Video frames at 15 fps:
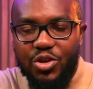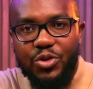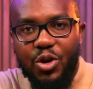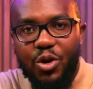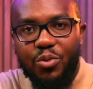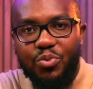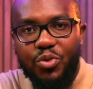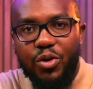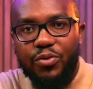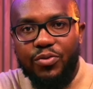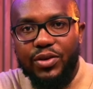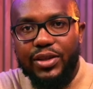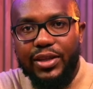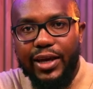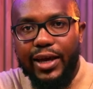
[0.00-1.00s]
your
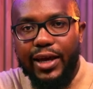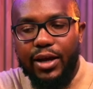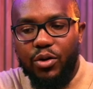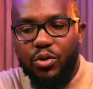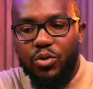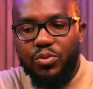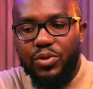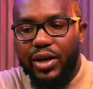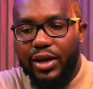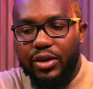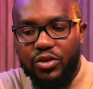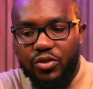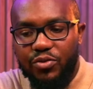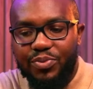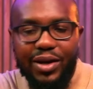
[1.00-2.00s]
profit there will be
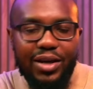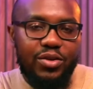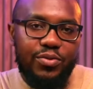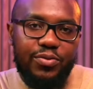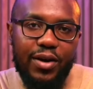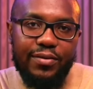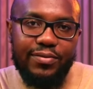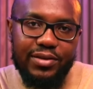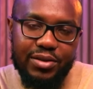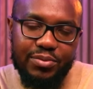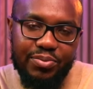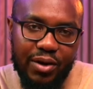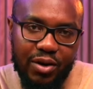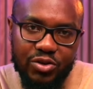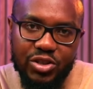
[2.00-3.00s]
like, you pay your
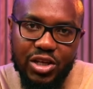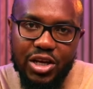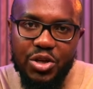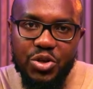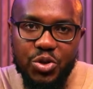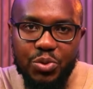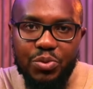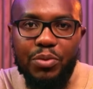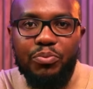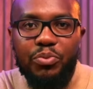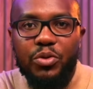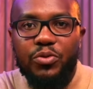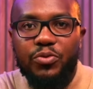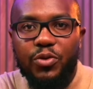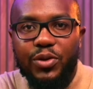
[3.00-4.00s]
£500, you've been
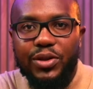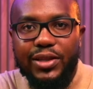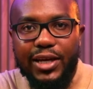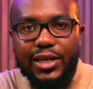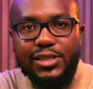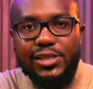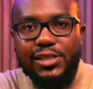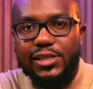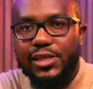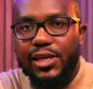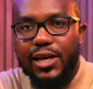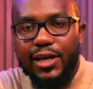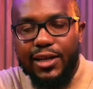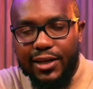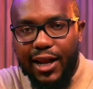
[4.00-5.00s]
booked for 30
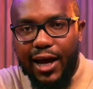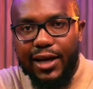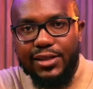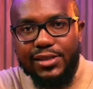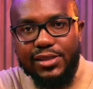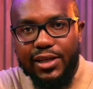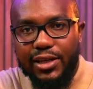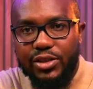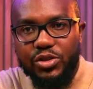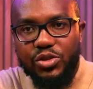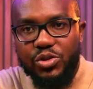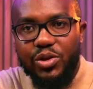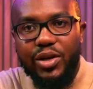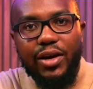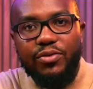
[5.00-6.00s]
nights, and
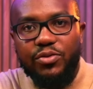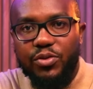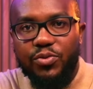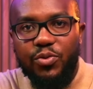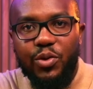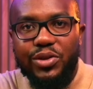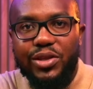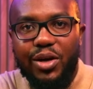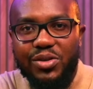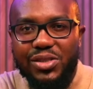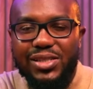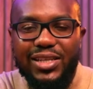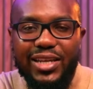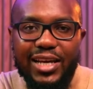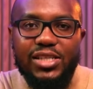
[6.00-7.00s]
you left with
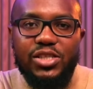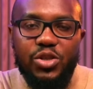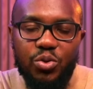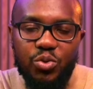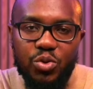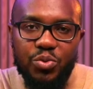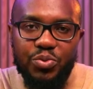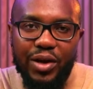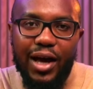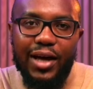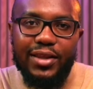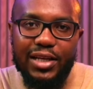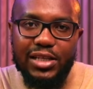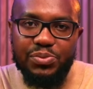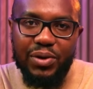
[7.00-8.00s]
4,000. Yes, there will be
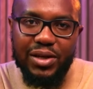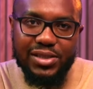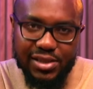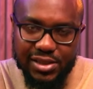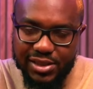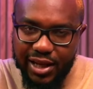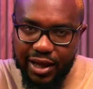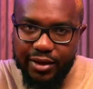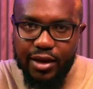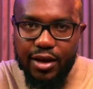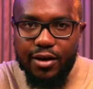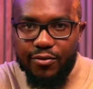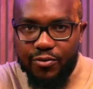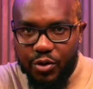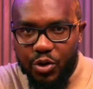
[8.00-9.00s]
other expenses like
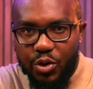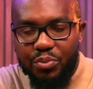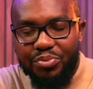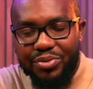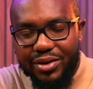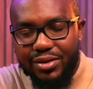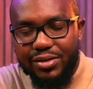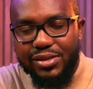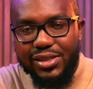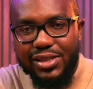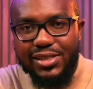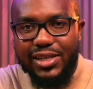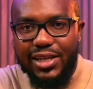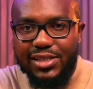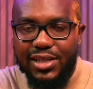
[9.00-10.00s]
for your bills,
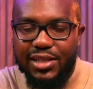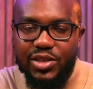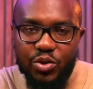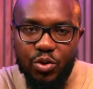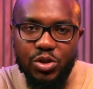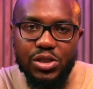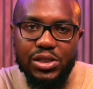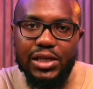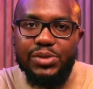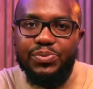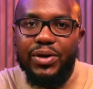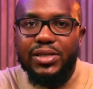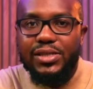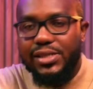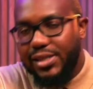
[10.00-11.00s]
etc. Those
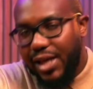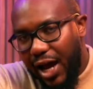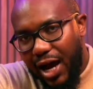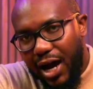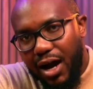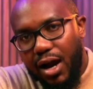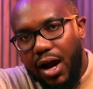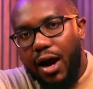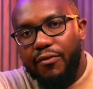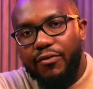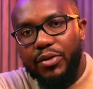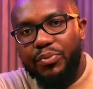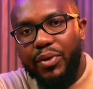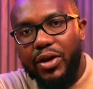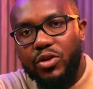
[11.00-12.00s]
expenses are
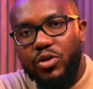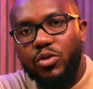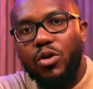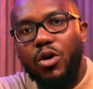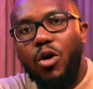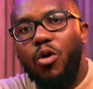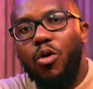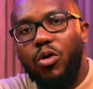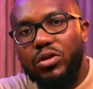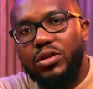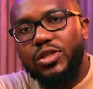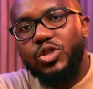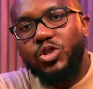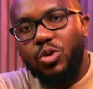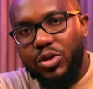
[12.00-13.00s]
covered by you
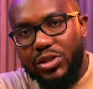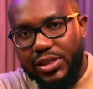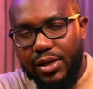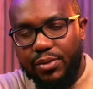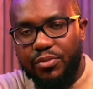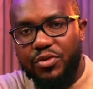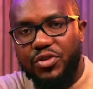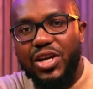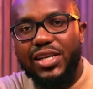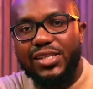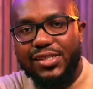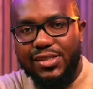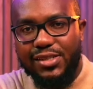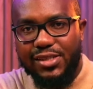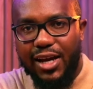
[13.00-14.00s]
on the short-term
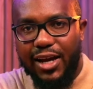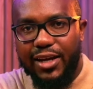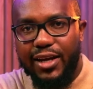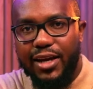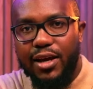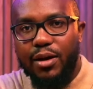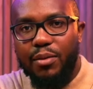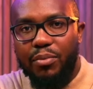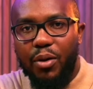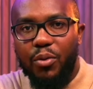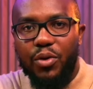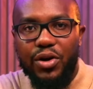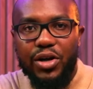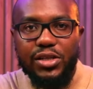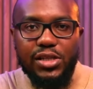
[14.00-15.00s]
rental side. But
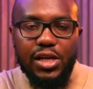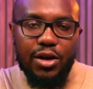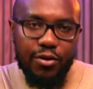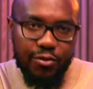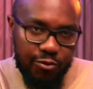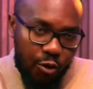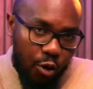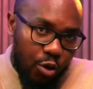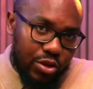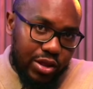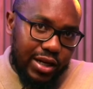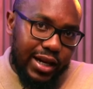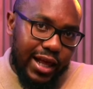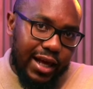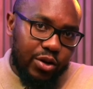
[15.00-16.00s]
whereas for
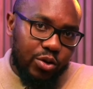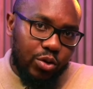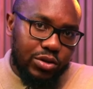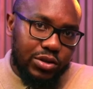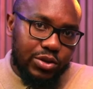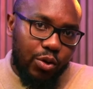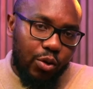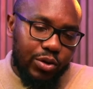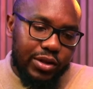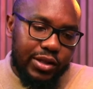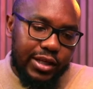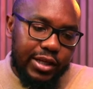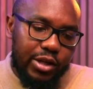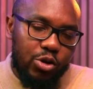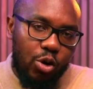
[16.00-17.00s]
the landlord on
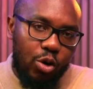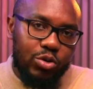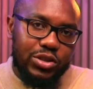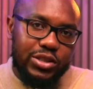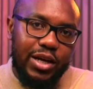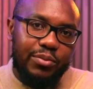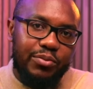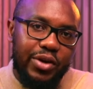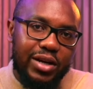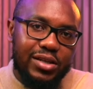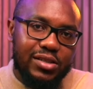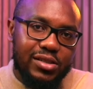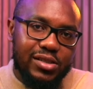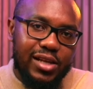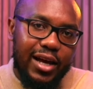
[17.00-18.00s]
the long-term
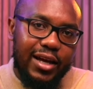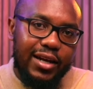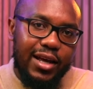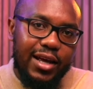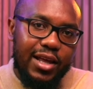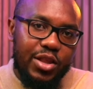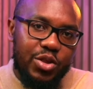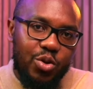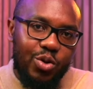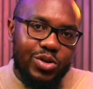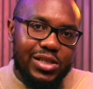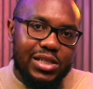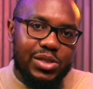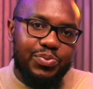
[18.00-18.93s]
rental side, those